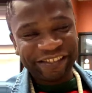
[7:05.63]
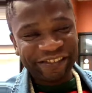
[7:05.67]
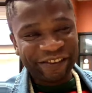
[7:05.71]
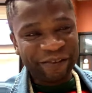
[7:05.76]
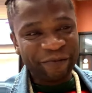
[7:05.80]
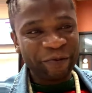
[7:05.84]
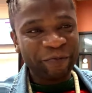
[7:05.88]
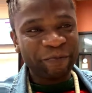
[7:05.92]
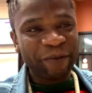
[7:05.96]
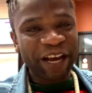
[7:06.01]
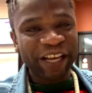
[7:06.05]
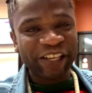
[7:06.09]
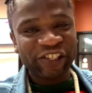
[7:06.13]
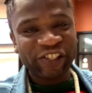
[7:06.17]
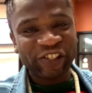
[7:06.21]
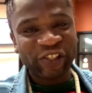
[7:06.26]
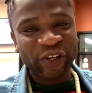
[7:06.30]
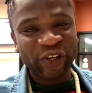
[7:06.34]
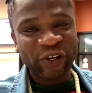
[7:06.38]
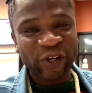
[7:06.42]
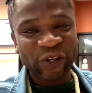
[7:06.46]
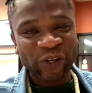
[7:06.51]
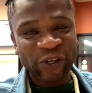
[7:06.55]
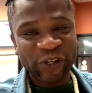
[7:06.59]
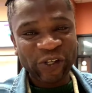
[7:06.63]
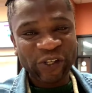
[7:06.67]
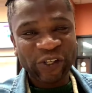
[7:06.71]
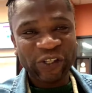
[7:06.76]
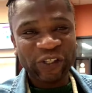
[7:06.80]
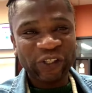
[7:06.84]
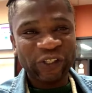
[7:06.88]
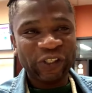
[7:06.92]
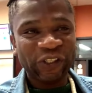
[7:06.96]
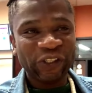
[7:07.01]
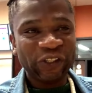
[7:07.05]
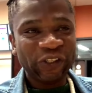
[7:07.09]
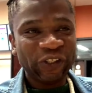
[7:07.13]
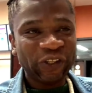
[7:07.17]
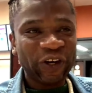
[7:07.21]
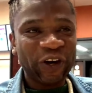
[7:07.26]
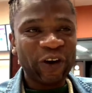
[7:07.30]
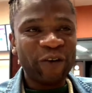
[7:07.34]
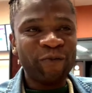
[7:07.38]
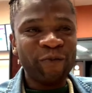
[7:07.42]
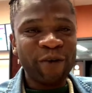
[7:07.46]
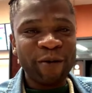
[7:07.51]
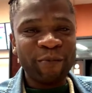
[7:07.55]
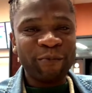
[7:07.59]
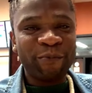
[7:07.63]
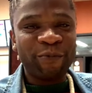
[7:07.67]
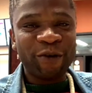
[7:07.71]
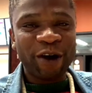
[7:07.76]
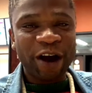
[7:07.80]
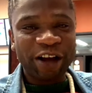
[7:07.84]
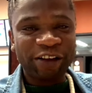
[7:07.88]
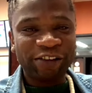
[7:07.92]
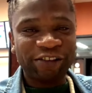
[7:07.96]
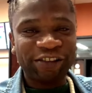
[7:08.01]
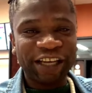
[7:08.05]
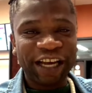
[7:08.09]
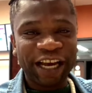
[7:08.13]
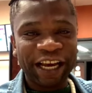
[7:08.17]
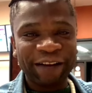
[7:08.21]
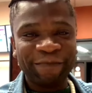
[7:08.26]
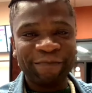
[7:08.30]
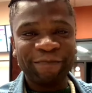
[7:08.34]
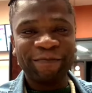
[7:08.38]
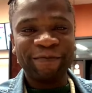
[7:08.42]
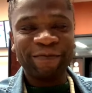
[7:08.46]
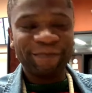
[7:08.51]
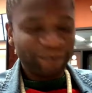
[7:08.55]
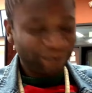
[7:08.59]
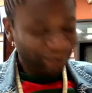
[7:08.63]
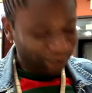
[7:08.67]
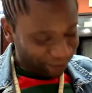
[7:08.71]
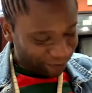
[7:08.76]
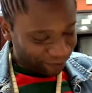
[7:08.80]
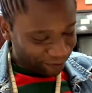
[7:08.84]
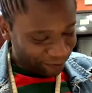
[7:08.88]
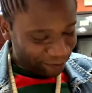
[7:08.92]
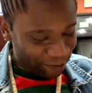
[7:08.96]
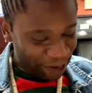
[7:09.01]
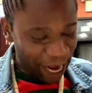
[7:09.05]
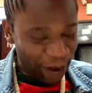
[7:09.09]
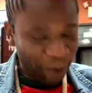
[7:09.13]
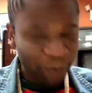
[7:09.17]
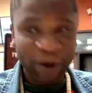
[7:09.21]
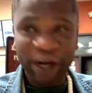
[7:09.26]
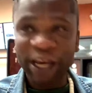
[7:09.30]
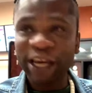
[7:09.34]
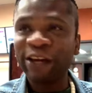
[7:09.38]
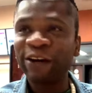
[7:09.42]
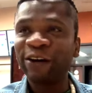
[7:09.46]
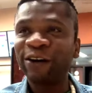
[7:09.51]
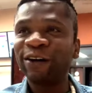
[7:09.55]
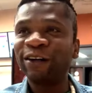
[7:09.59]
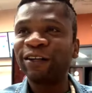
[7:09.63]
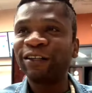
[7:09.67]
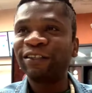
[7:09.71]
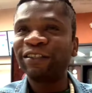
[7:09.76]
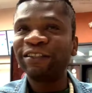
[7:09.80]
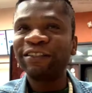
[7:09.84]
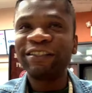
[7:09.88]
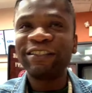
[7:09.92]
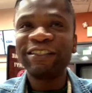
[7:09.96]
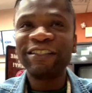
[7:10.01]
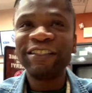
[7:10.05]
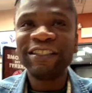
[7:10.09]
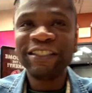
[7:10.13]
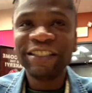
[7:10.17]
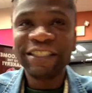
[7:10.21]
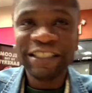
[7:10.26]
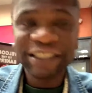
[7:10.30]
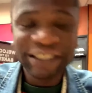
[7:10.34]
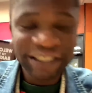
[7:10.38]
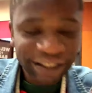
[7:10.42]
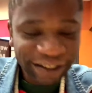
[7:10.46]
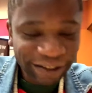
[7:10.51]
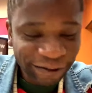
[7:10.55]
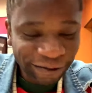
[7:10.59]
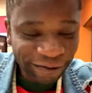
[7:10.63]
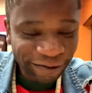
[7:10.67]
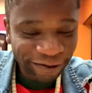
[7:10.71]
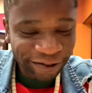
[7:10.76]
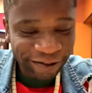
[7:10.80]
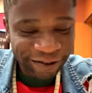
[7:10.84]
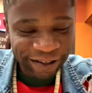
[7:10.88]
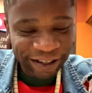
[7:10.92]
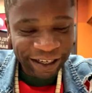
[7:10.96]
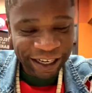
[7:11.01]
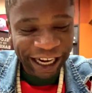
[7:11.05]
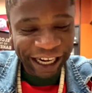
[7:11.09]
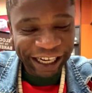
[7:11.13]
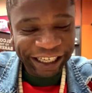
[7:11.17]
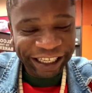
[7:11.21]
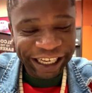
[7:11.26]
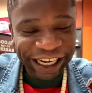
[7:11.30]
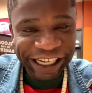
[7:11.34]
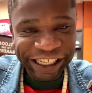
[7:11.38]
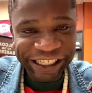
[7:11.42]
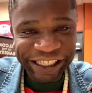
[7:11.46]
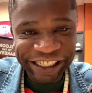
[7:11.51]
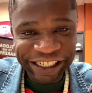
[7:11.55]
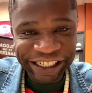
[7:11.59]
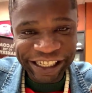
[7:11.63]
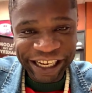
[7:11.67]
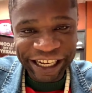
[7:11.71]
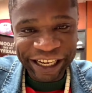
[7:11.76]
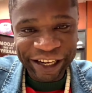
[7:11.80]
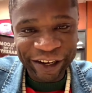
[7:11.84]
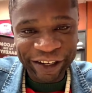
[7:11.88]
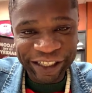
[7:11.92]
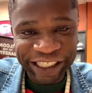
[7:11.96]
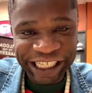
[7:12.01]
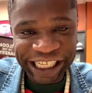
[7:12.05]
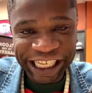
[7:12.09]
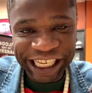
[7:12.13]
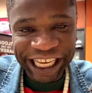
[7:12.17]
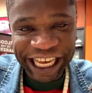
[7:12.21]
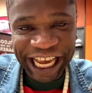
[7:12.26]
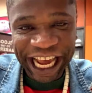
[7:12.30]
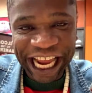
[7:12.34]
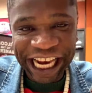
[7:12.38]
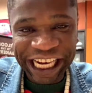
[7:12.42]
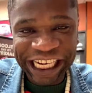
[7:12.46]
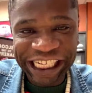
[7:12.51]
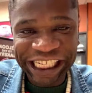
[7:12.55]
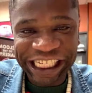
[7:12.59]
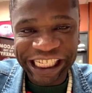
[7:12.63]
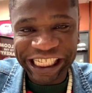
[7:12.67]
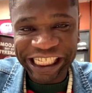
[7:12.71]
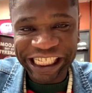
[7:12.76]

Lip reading: Don't be my store. I'm going for outside. I'm wearing your coat. Can't taste me cutting candy.